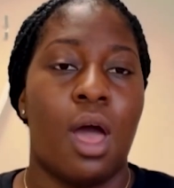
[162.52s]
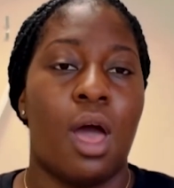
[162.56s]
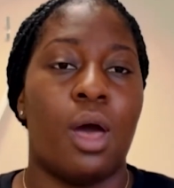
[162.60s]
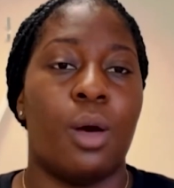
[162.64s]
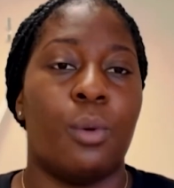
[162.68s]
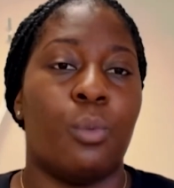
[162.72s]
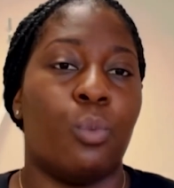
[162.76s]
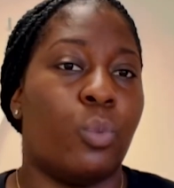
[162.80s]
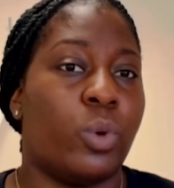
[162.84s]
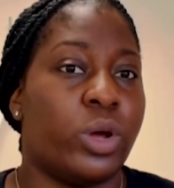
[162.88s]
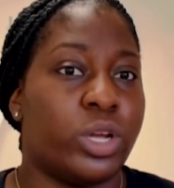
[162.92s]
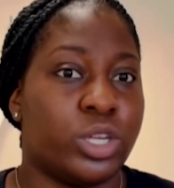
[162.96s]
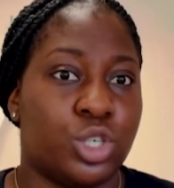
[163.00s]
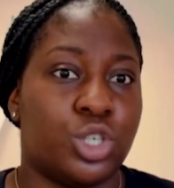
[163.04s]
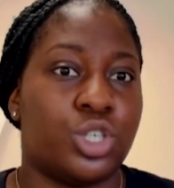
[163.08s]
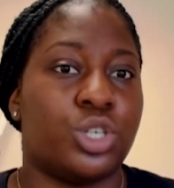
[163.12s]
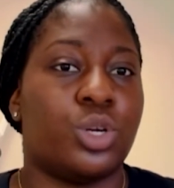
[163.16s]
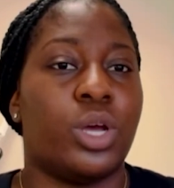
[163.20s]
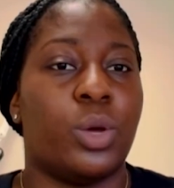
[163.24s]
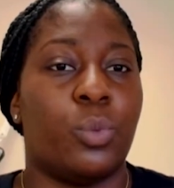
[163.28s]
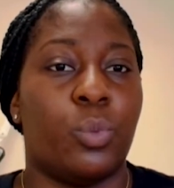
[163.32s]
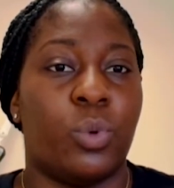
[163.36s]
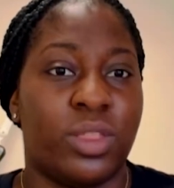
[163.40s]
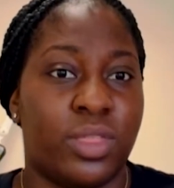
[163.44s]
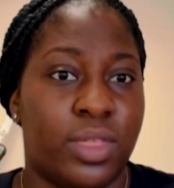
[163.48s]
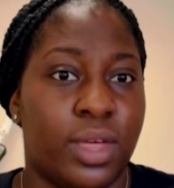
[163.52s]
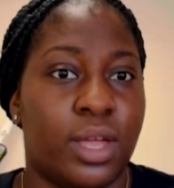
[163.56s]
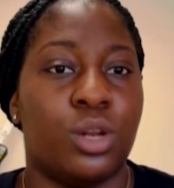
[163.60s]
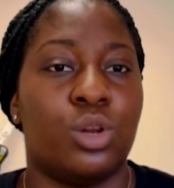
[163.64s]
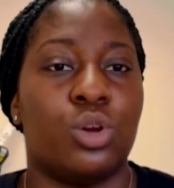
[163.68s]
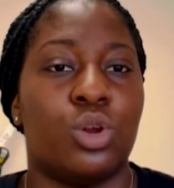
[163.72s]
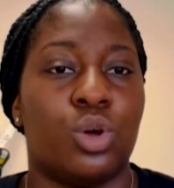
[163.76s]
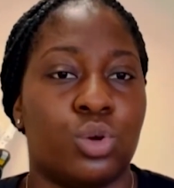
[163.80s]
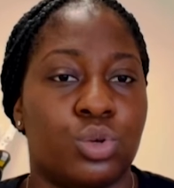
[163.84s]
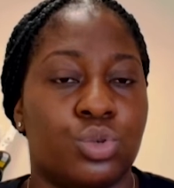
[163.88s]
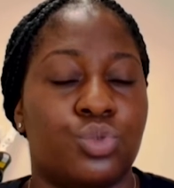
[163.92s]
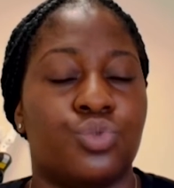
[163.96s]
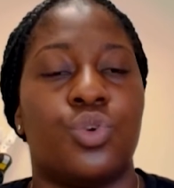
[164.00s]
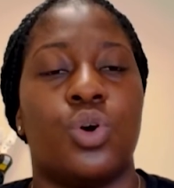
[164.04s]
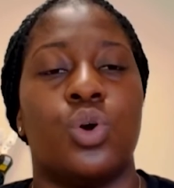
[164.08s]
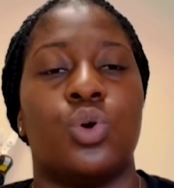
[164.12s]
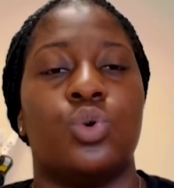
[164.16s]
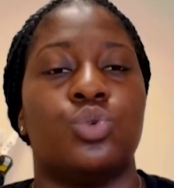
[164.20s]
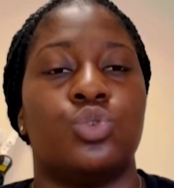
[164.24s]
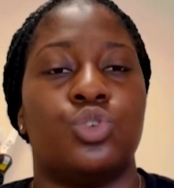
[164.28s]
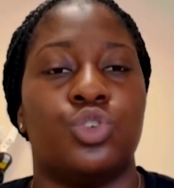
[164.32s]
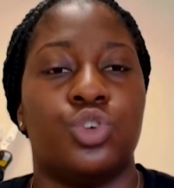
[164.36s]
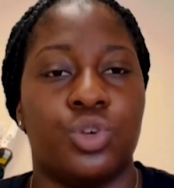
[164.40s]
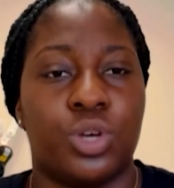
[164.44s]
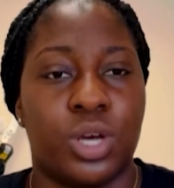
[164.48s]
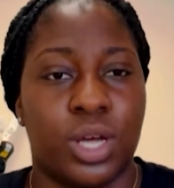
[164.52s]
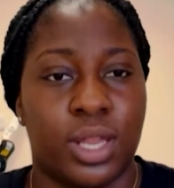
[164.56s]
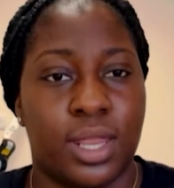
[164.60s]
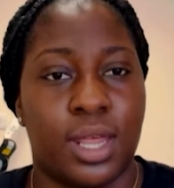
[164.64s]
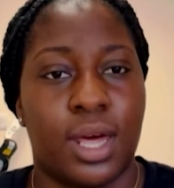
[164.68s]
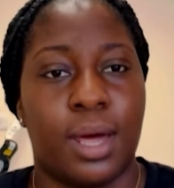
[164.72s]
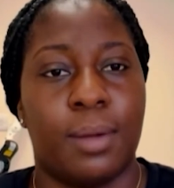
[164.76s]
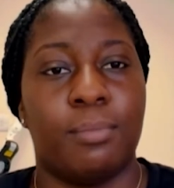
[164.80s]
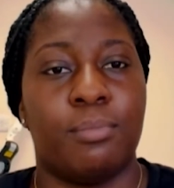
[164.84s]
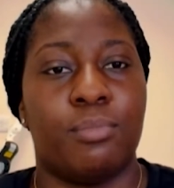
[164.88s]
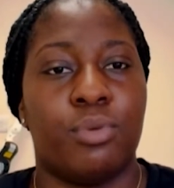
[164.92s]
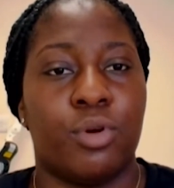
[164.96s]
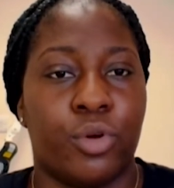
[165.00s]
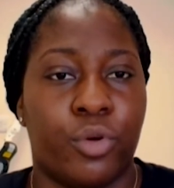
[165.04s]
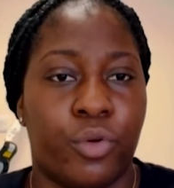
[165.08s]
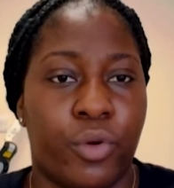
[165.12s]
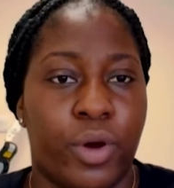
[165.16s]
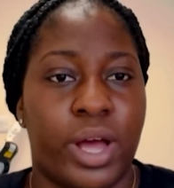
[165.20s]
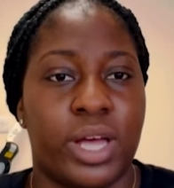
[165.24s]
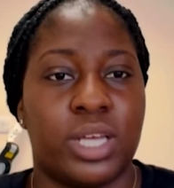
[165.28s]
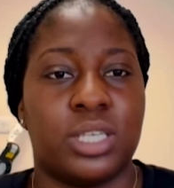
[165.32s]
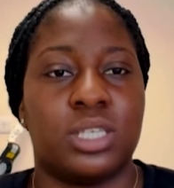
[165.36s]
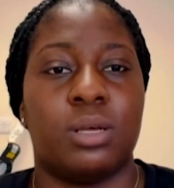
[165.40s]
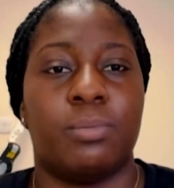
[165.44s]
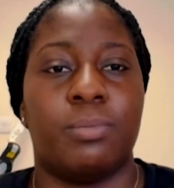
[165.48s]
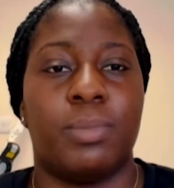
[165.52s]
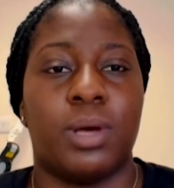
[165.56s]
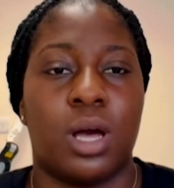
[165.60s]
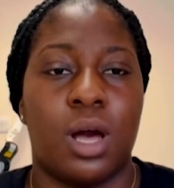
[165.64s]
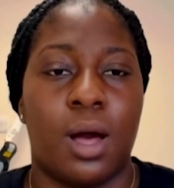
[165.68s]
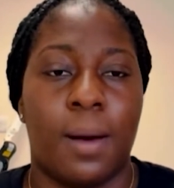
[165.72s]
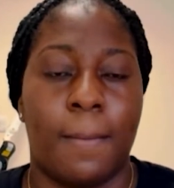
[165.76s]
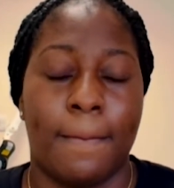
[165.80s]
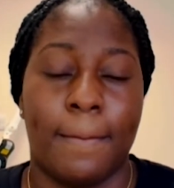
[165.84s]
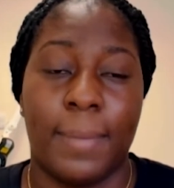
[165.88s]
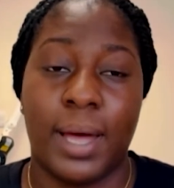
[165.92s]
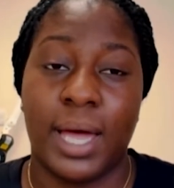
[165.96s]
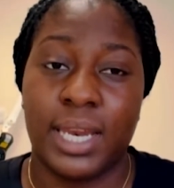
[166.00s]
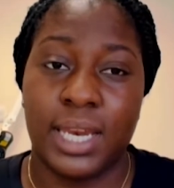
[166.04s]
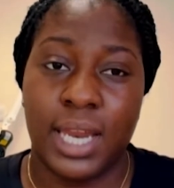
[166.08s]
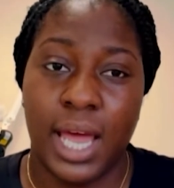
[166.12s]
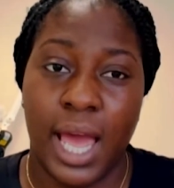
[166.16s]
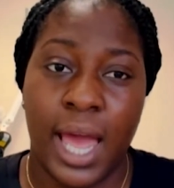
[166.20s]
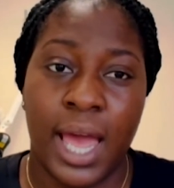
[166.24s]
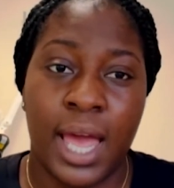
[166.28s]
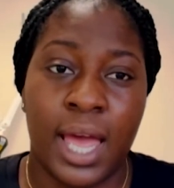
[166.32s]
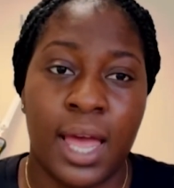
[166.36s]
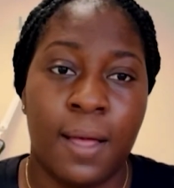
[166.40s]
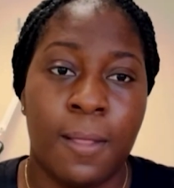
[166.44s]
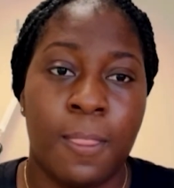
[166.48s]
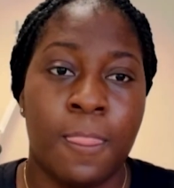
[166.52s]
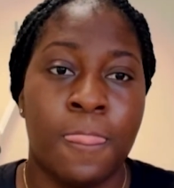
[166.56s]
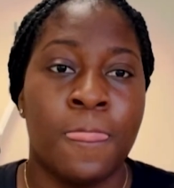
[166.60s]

which within those roles you can then progress and become band 8.